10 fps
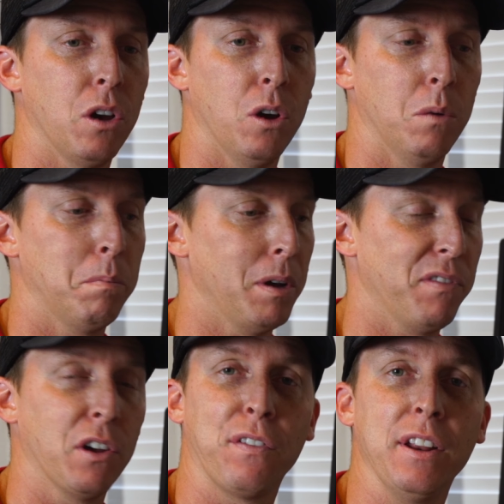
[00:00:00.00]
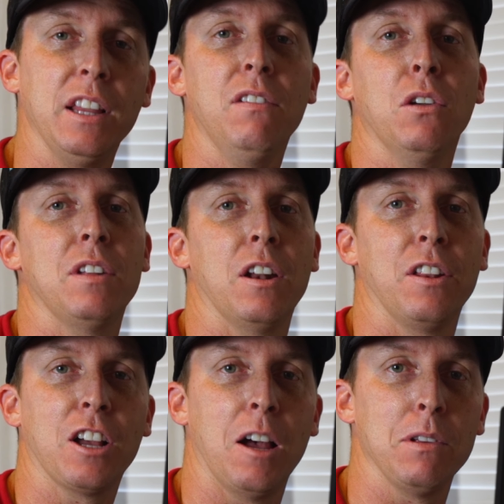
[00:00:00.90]
But feel free to leave those down
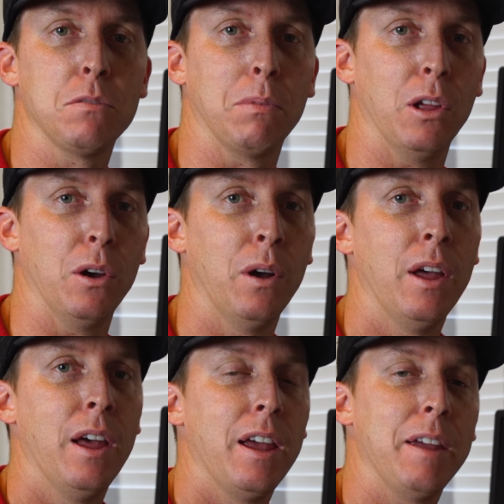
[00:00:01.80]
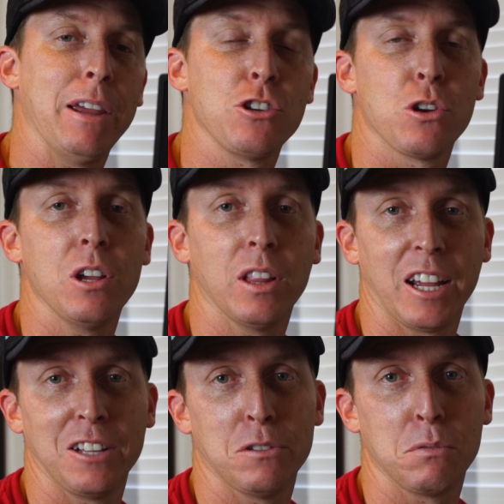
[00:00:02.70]
in the comments below, and make sure you
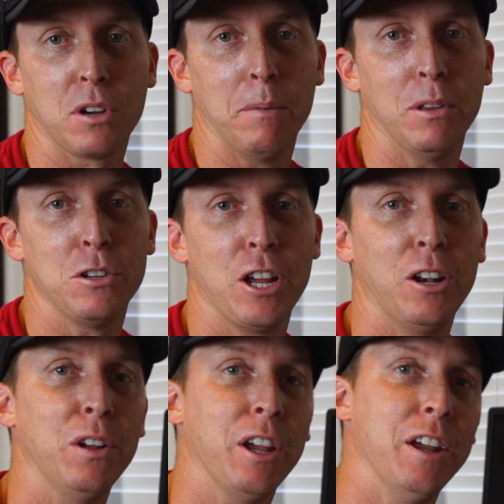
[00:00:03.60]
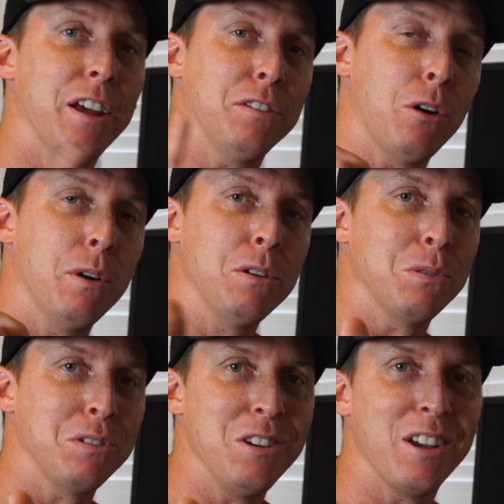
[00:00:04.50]
like and subscribe to the channel. And as always,
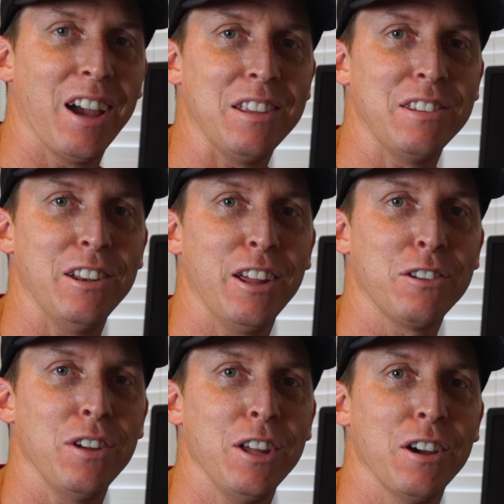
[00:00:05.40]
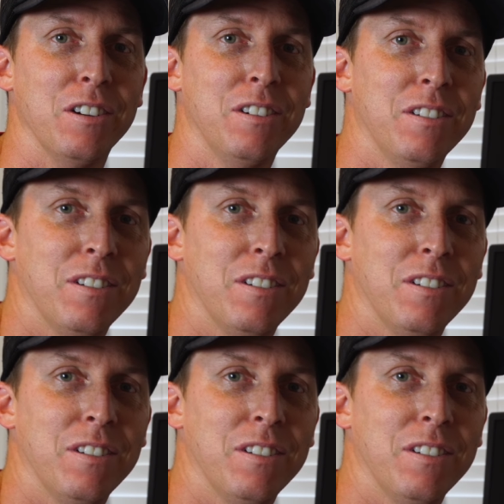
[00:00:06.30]
we'll see you guys in the next video.